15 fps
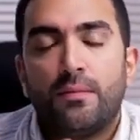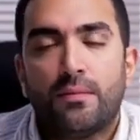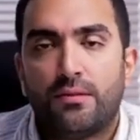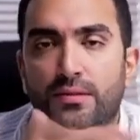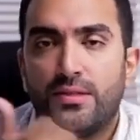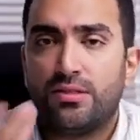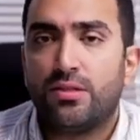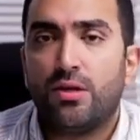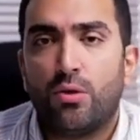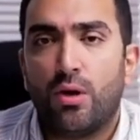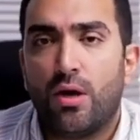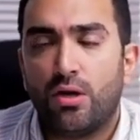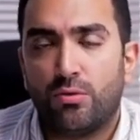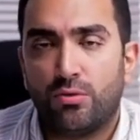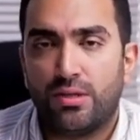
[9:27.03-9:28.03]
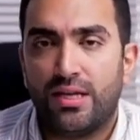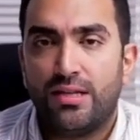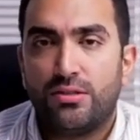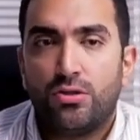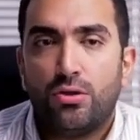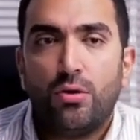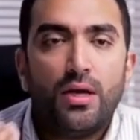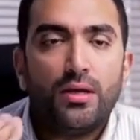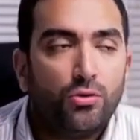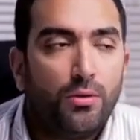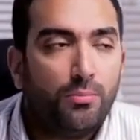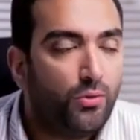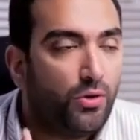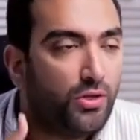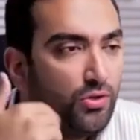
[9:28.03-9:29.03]
This no longer relates to your entry
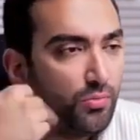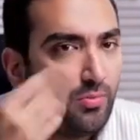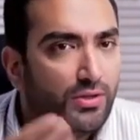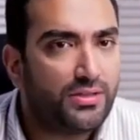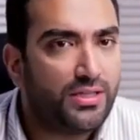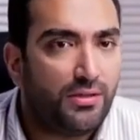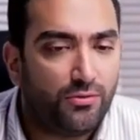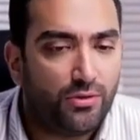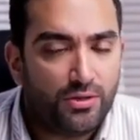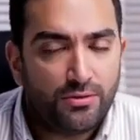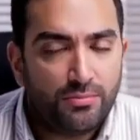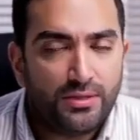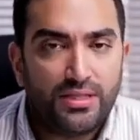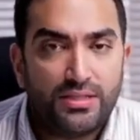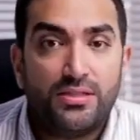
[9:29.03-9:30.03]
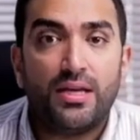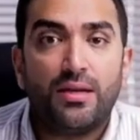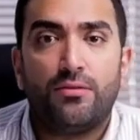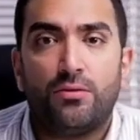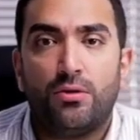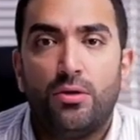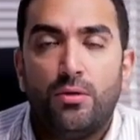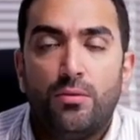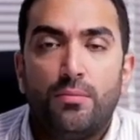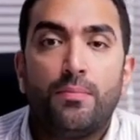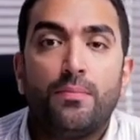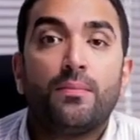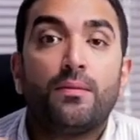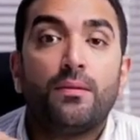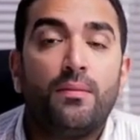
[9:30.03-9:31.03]
point or what the advertisement has done for you.
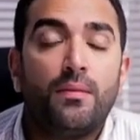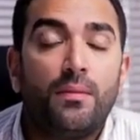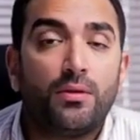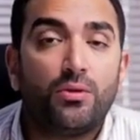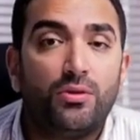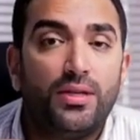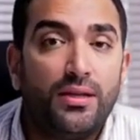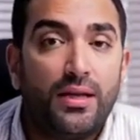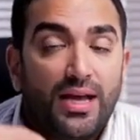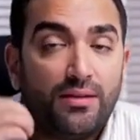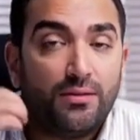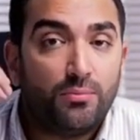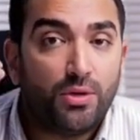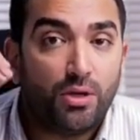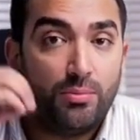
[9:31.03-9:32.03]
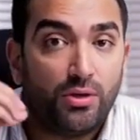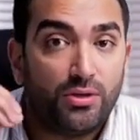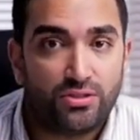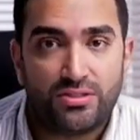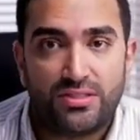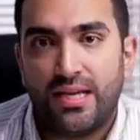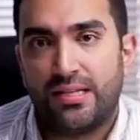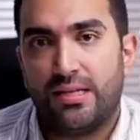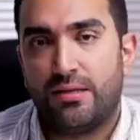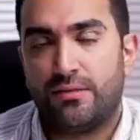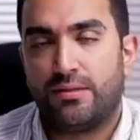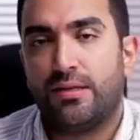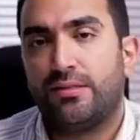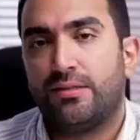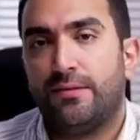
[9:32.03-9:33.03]
You need to have a proper understanding of
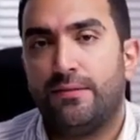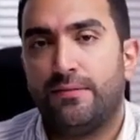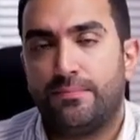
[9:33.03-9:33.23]
this.